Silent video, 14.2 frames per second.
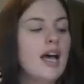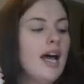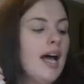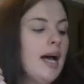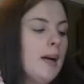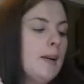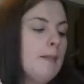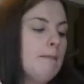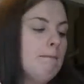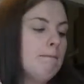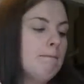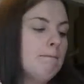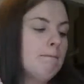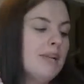
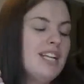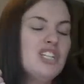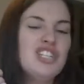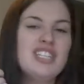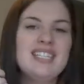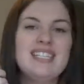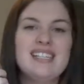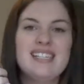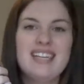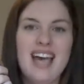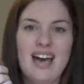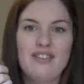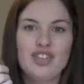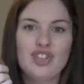um, but it just didn't
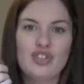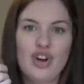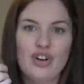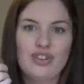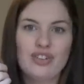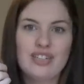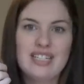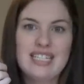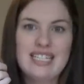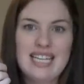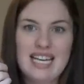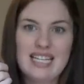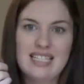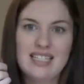have a strong
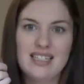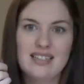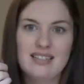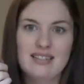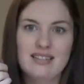scent.